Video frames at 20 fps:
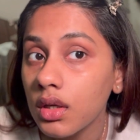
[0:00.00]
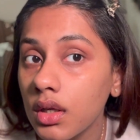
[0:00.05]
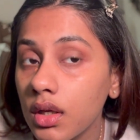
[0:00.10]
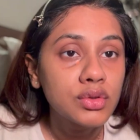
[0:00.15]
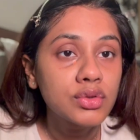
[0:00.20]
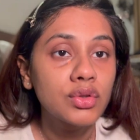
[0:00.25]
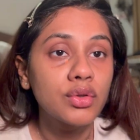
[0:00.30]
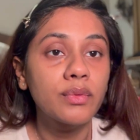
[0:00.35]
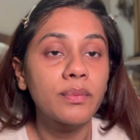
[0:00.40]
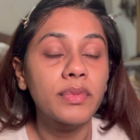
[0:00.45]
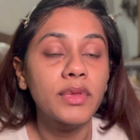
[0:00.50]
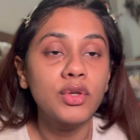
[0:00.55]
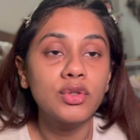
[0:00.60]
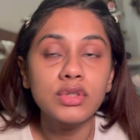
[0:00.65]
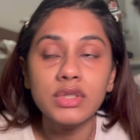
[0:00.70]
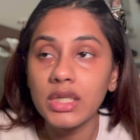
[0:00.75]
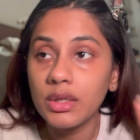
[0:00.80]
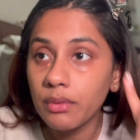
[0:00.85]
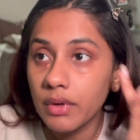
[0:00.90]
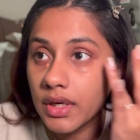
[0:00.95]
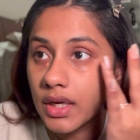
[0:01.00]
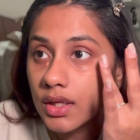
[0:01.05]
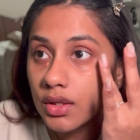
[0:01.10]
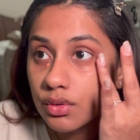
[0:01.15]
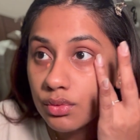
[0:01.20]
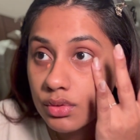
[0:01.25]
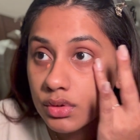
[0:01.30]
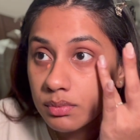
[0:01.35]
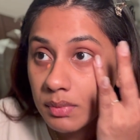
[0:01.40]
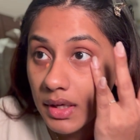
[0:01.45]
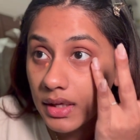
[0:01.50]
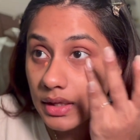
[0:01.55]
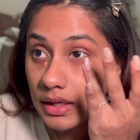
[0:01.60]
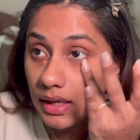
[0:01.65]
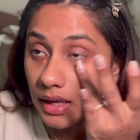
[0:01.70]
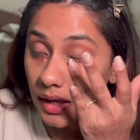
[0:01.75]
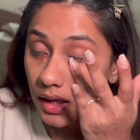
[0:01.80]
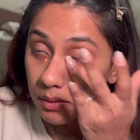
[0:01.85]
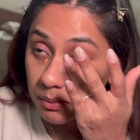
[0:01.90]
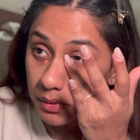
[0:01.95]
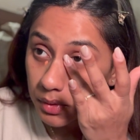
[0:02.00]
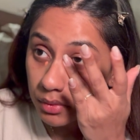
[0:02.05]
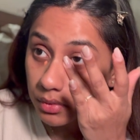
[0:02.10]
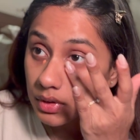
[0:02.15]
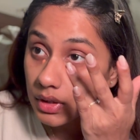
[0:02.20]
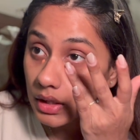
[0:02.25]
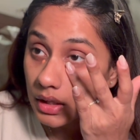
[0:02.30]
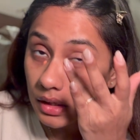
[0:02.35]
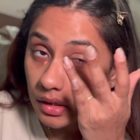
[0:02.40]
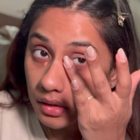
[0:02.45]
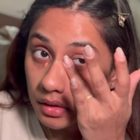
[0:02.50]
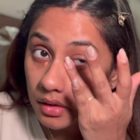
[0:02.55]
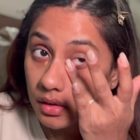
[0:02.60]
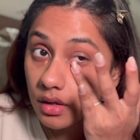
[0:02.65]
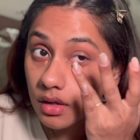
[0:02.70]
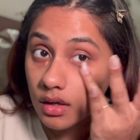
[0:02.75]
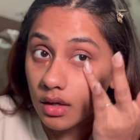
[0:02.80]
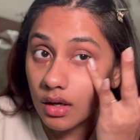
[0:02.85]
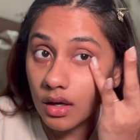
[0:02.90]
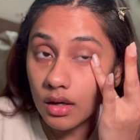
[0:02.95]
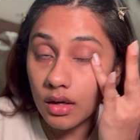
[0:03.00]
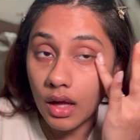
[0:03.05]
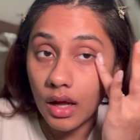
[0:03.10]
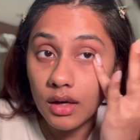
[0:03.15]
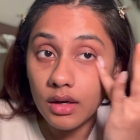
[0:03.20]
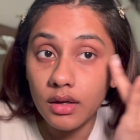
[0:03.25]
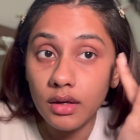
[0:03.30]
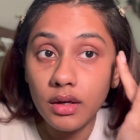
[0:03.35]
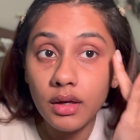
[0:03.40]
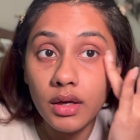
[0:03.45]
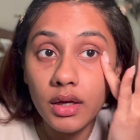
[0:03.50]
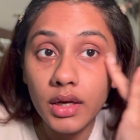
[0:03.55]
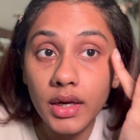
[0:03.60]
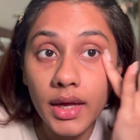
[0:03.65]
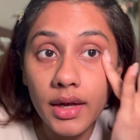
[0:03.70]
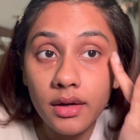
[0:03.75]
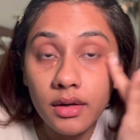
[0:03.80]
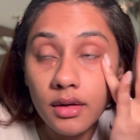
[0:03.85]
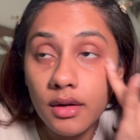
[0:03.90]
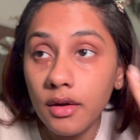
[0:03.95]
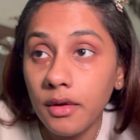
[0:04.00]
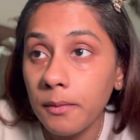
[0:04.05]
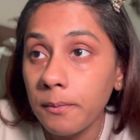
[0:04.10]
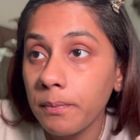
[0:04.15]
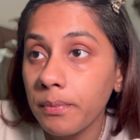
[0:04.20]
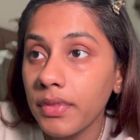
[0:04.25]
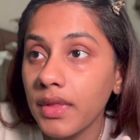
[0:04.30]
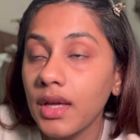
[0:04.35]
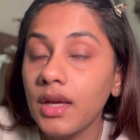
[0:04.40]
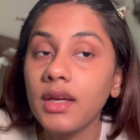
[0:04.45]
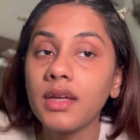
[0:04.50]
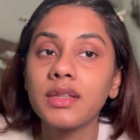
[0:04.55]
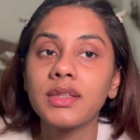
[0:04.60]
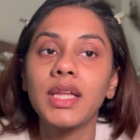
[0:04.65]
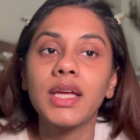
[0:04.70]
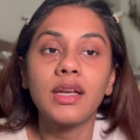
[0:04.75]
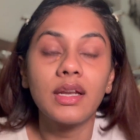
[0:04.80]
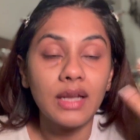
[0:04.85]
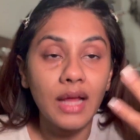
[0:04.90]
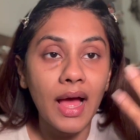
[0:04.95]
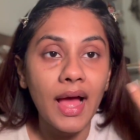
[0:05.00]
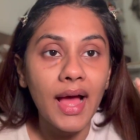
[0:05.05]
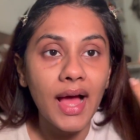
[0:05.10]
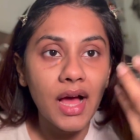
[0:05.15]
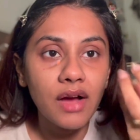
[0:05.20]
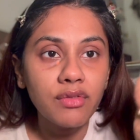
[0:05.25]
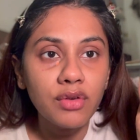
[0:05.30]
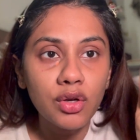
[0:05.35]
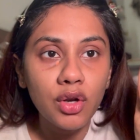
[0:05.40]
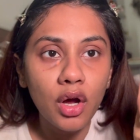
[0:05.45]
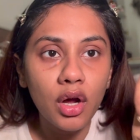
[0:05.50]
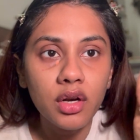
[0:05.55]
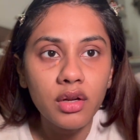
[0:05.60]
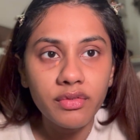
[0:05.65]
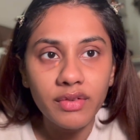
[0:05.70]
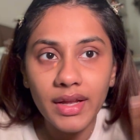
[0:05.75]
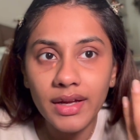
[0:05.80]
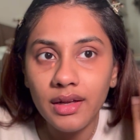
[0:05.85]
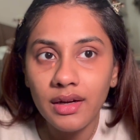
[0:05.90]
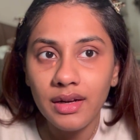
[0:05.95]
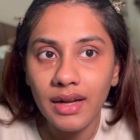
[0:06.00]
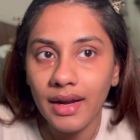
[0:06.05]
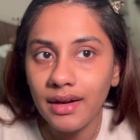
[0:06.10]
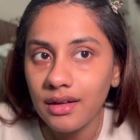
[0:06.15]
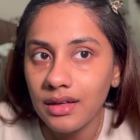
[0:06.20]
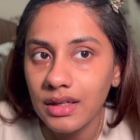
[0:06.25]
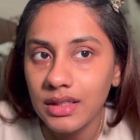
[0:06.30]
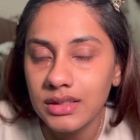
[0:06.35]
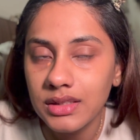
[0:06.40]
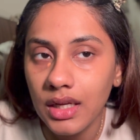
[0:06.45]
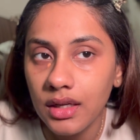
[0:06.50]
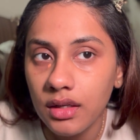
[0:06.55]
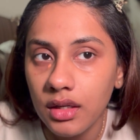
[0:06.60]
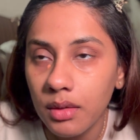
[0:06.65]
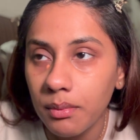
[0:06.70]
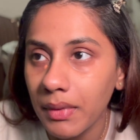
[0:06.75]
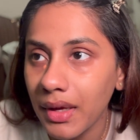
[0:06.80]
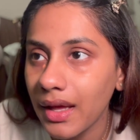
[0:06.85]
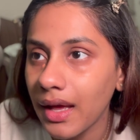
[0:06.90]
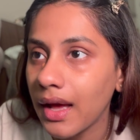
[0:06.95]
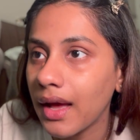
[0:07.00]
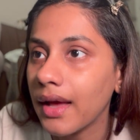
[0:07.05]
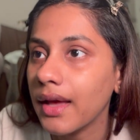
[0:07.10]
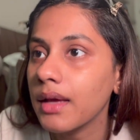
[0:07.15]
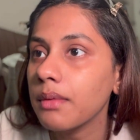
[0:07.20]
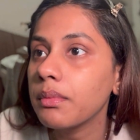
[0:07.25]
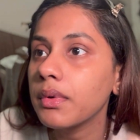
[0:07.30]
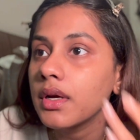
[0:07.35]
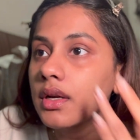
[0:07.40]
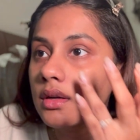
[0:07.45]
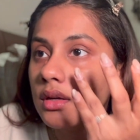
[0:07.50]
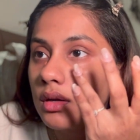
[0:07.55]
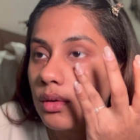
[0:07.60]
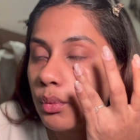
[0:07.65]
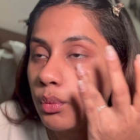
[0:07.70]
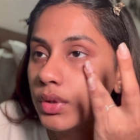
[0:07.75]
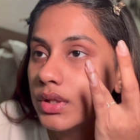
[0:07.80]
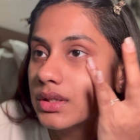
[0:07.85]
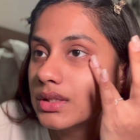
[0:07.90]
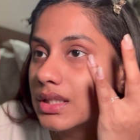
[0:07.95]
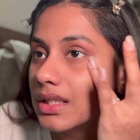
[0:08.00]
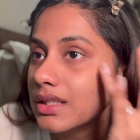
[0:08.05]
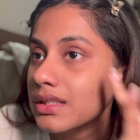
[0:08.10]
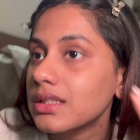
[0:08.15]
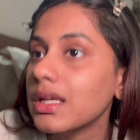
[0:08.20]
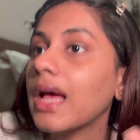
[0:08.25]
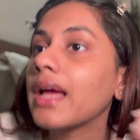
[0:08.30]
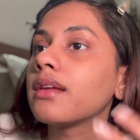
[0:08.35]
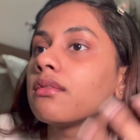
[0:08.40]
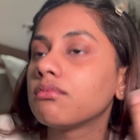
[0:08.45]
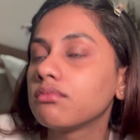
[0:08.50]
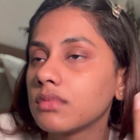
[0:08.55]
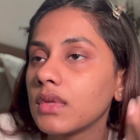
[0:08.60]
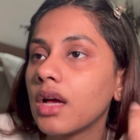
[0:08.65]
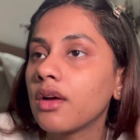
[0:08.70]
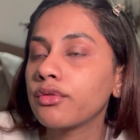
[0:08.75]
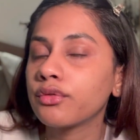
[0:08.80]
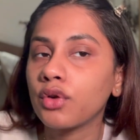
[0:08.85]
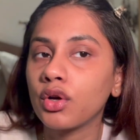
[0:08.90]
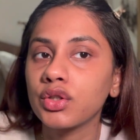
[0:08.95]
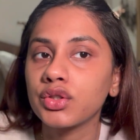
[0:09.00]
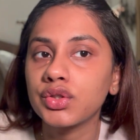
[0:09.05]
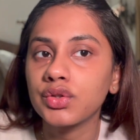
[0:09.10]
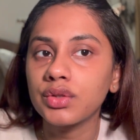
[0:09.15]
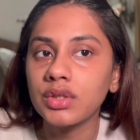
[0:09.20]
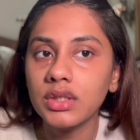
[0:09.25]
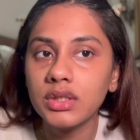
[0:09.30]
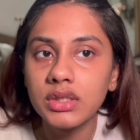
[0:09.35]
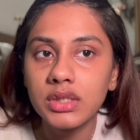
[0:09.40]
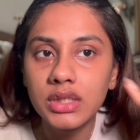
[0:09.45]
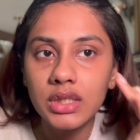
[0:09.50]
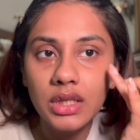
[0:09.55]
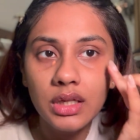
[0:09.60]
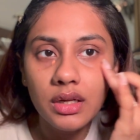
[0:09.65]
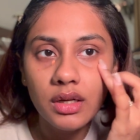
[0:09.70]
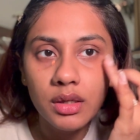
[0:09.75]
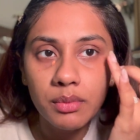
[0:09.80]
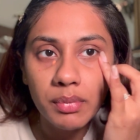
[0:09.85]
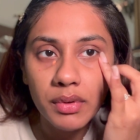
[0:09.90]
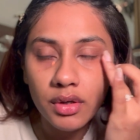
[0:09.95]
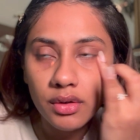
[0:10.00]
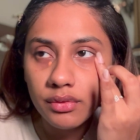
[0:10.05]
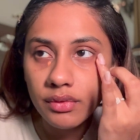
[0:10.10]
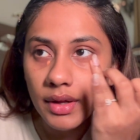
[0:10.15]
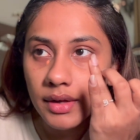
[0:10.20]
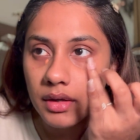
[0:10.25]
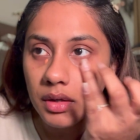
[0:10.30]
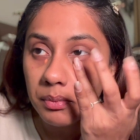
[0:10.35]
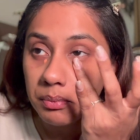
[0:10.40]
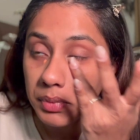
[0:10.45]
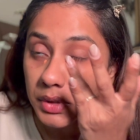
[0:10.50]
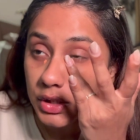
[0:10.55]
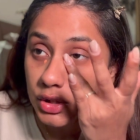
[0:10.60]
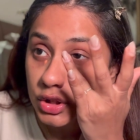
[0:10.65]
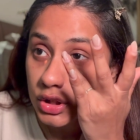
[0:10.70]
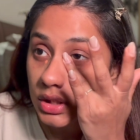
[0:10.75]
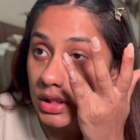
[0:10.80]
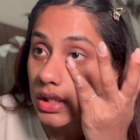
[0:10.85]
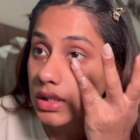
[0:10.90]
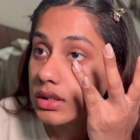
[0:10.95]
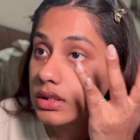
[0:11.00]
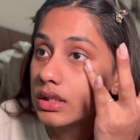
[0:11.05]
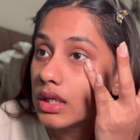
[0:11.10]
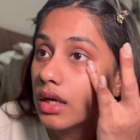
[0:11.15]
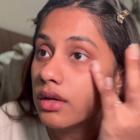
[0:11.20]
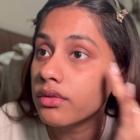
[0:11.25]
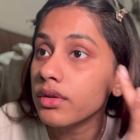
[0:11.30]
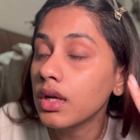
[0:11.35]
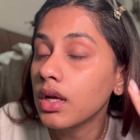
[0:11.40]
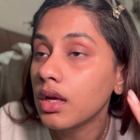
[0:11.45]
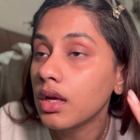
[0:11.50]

So usually when I use my K Beauty color corrector, Then I have a lot of like redness under my eye, but with this, of course you can see a little bit of like a peachy and stuff,